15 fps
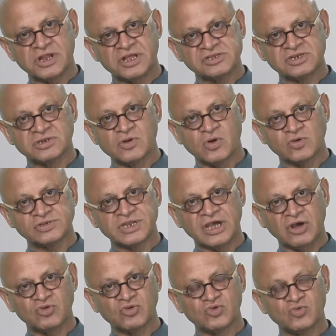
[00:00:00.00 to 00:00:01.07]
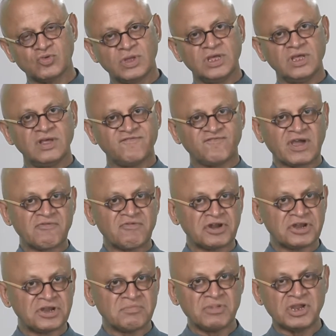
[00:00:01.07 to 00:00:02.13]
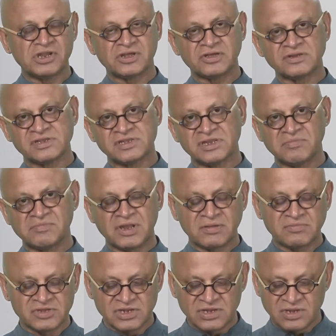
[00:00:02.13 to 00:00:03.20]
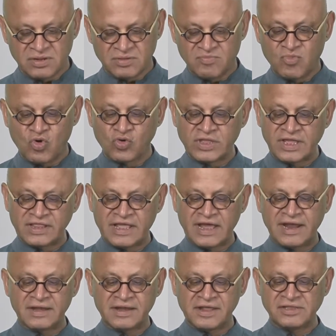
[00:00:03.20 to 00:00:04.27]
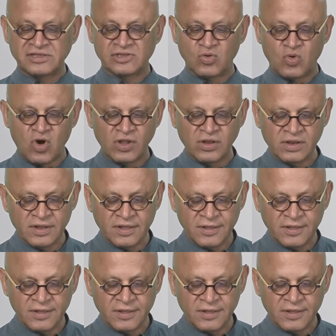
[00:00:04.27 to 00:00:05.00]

as it goes down to 500 meters, sometimes more than that, and so on.